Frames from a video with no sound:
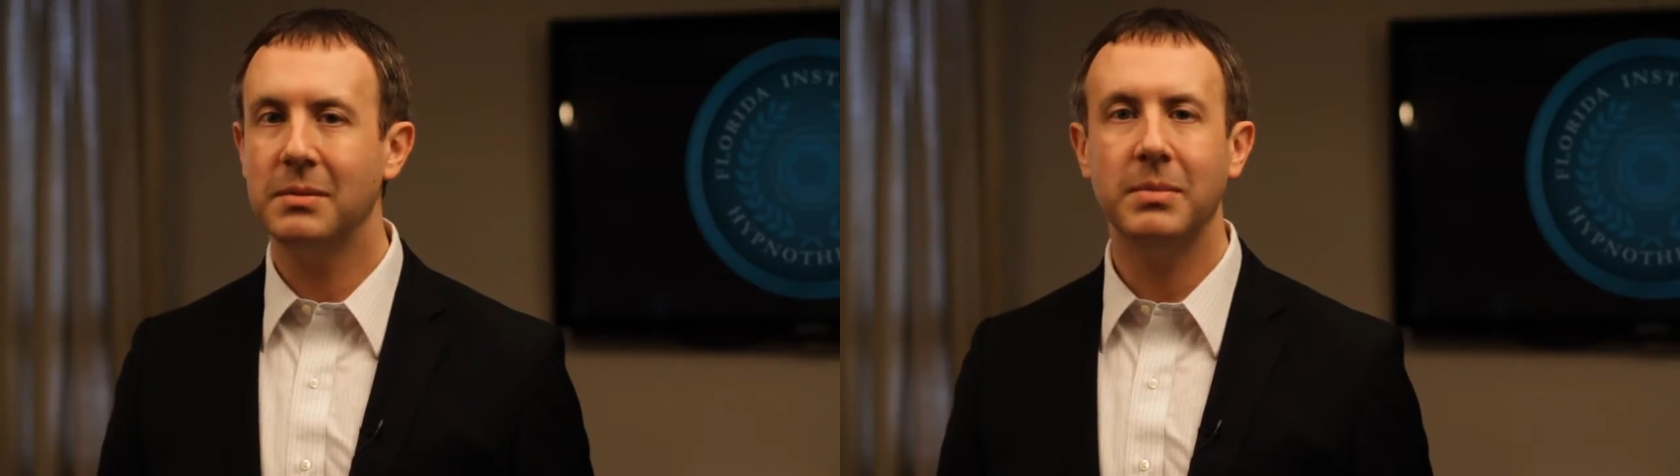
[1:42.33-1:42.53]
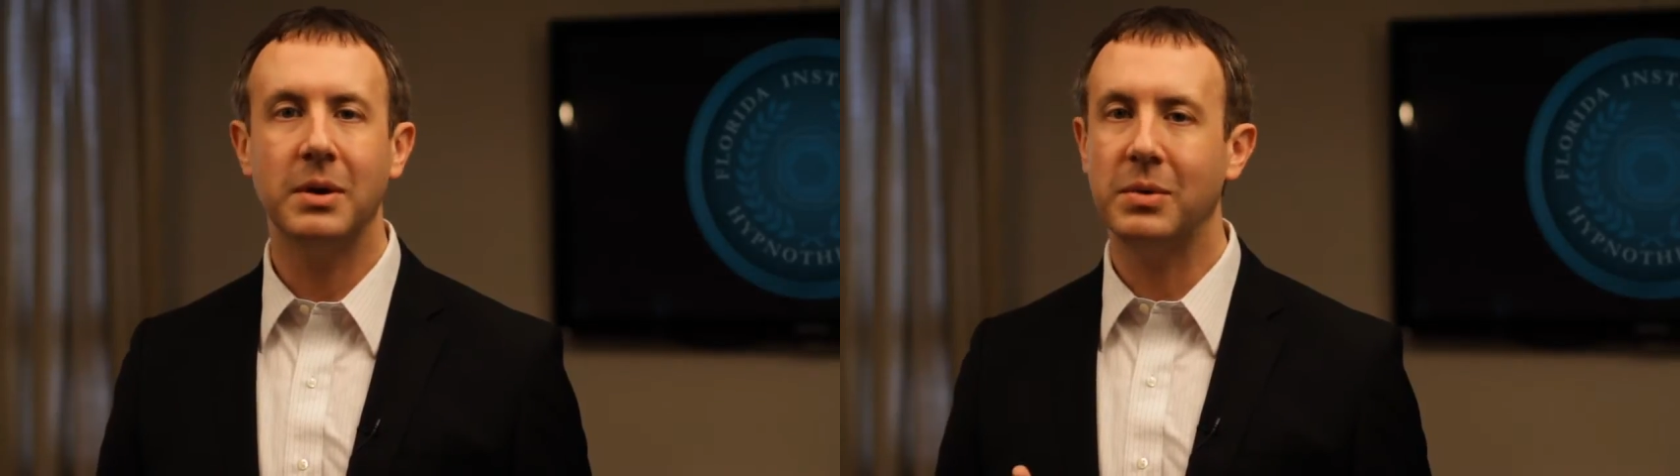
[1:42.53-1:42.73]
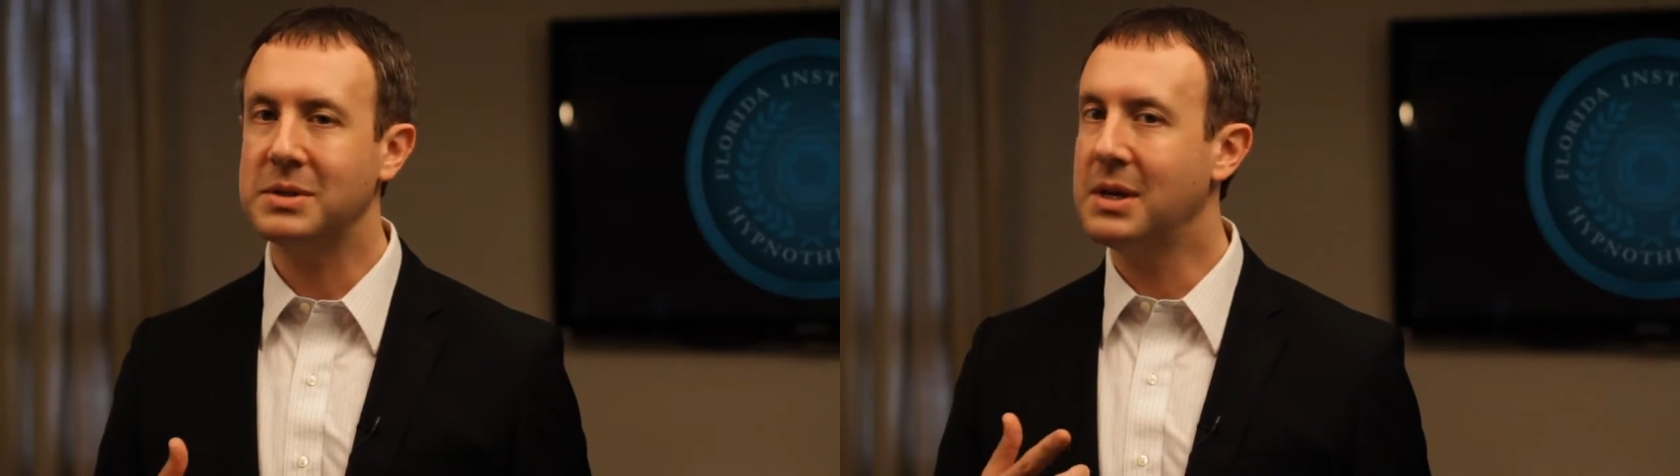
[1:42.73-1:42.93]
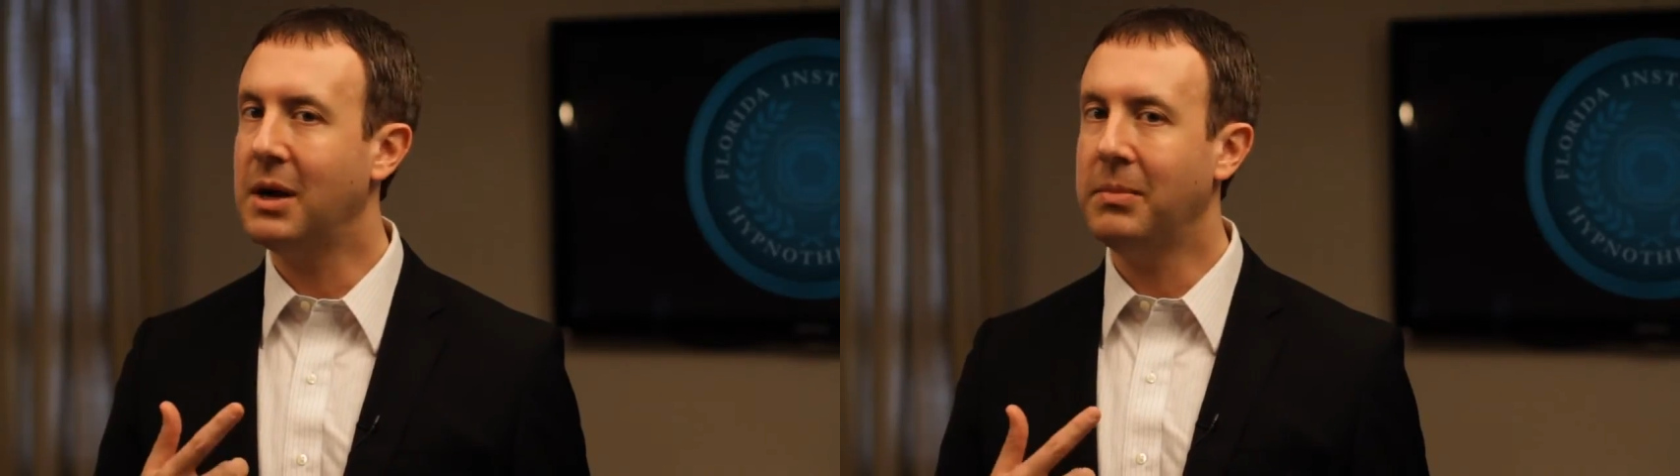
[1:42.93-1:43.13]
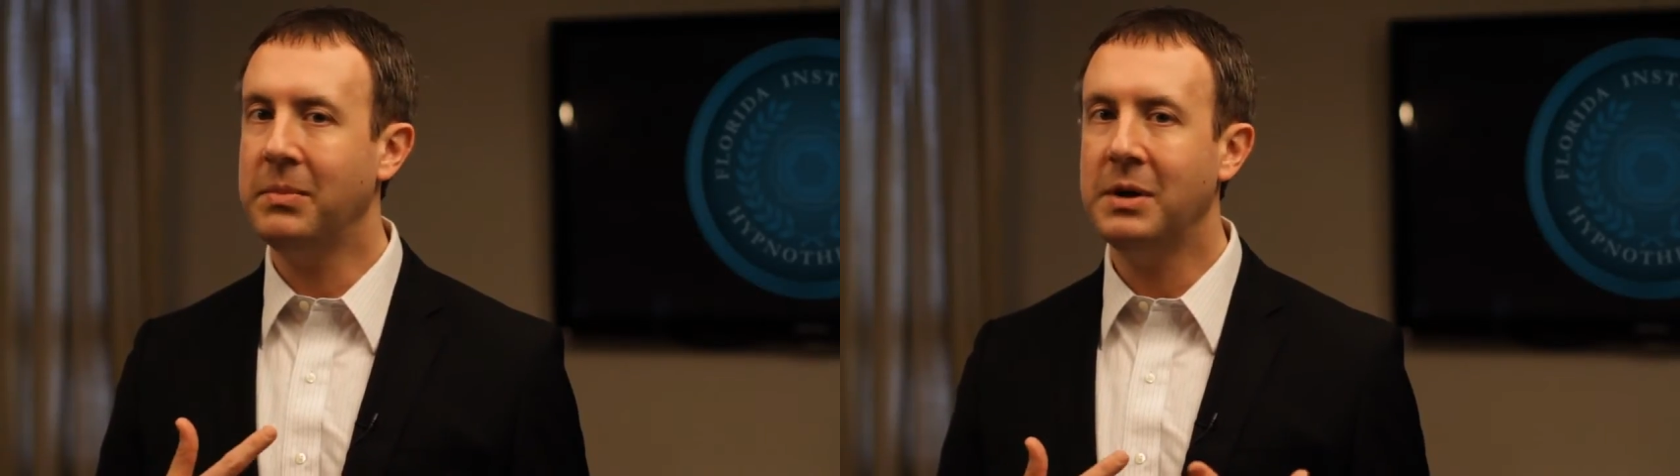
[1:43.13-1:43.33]
but it wasn't
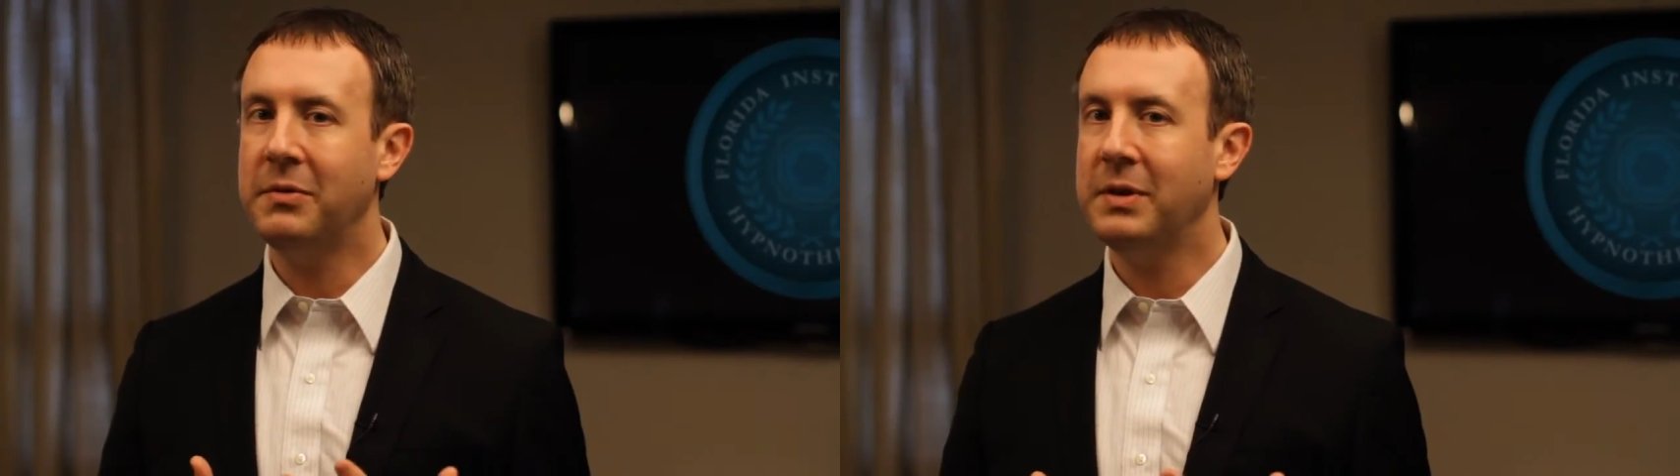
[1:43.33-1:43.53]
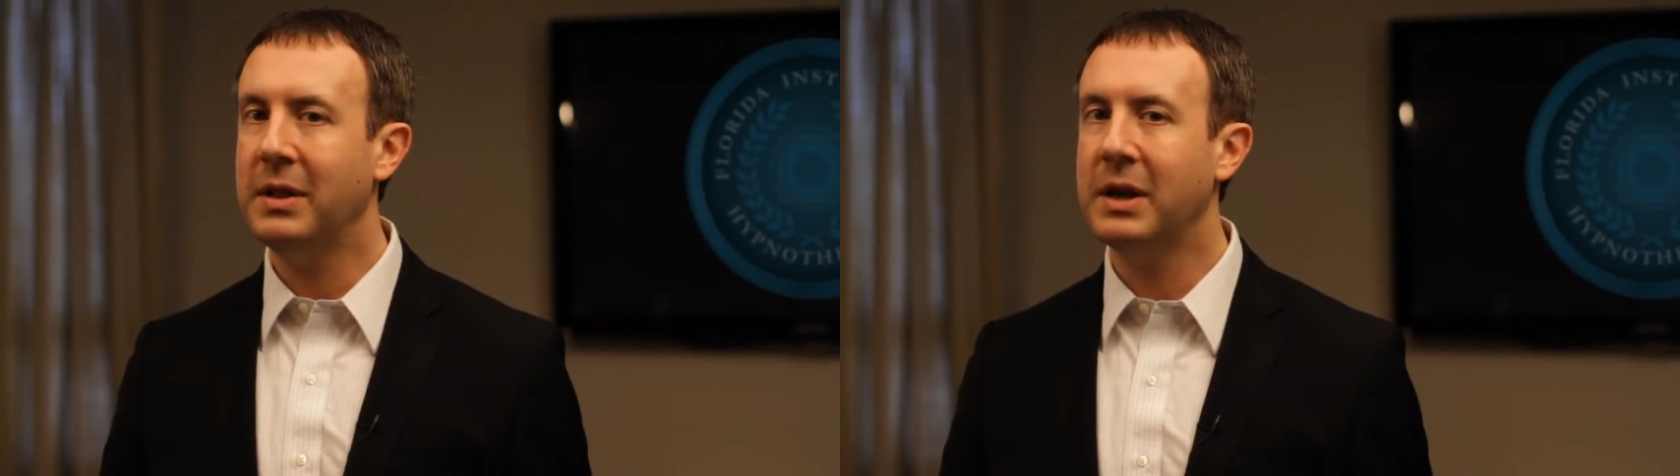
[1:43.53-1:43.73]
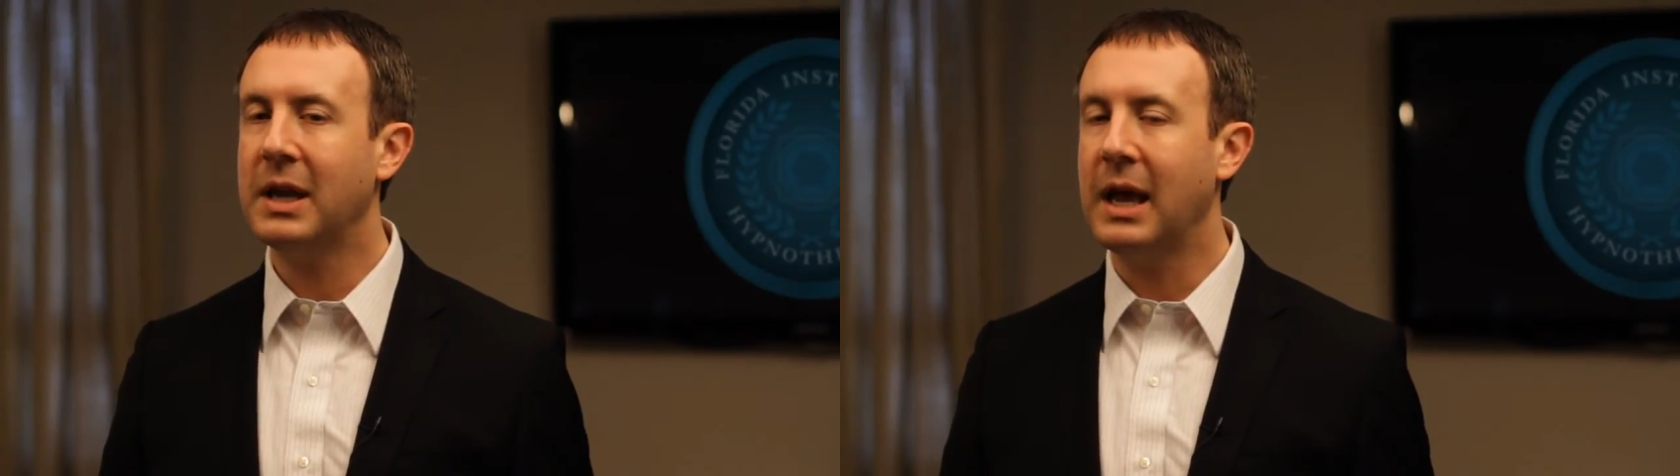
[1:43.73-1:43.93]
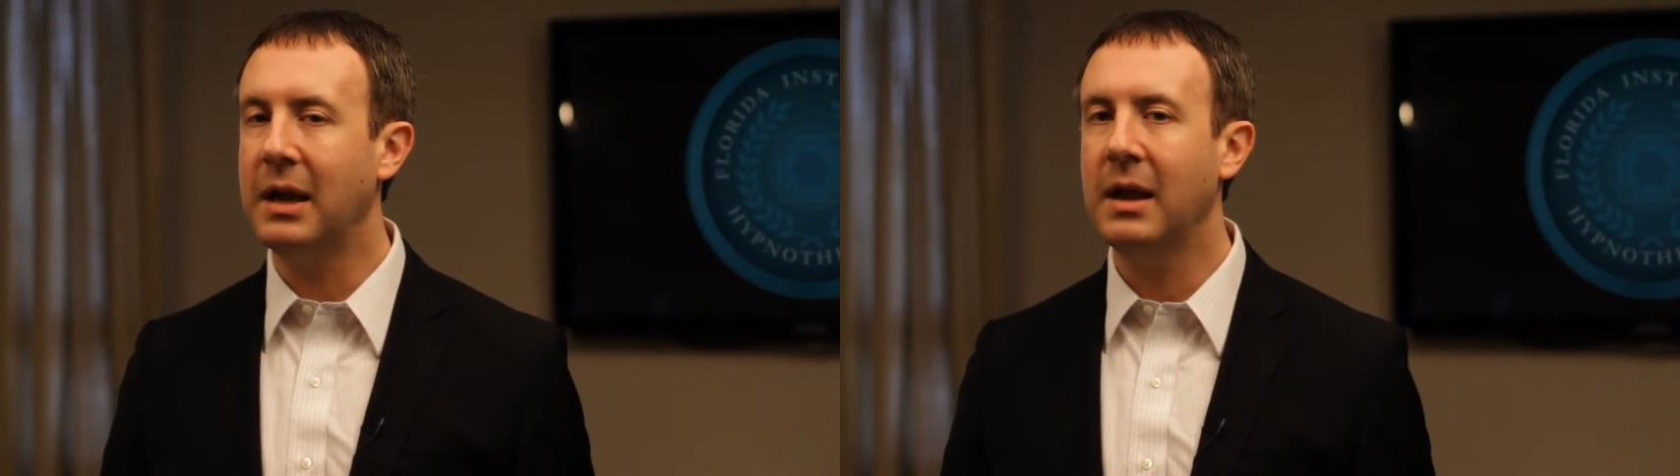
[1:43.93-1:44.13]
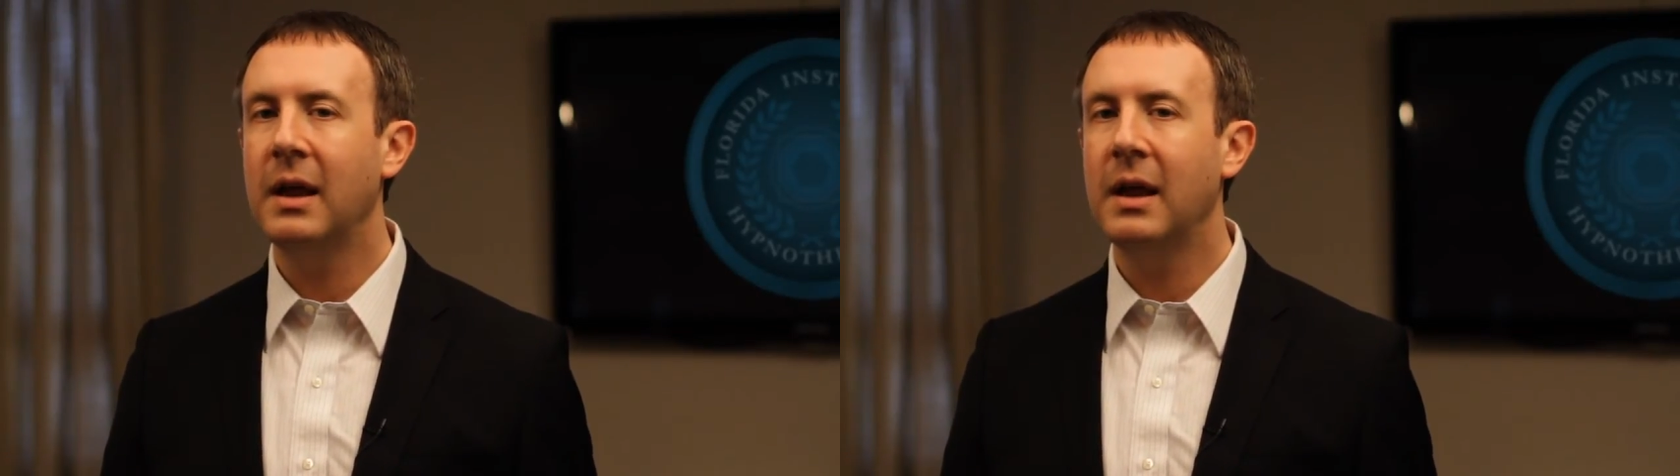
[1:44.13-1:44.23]
helping me to feel it again.